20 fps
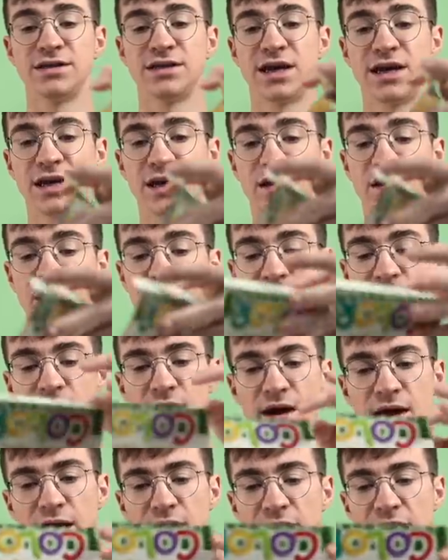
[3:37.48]
take a look
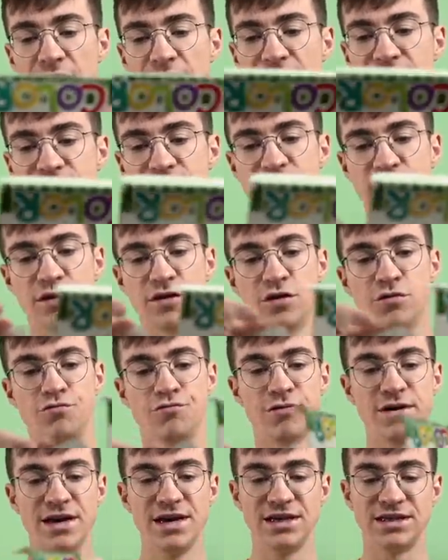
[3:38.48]
at the
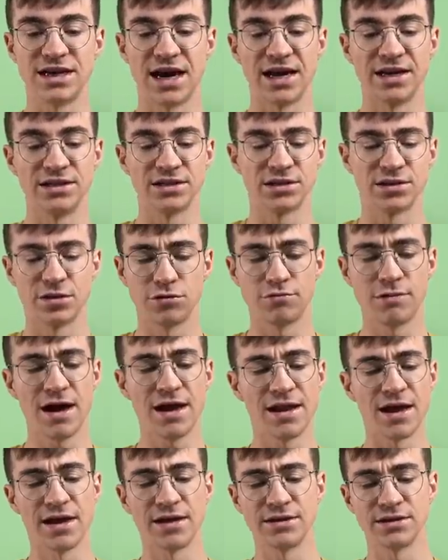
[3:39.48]
Redant, the
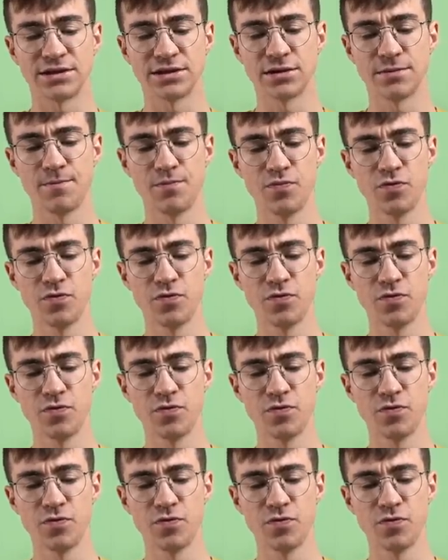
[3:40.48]
Redant,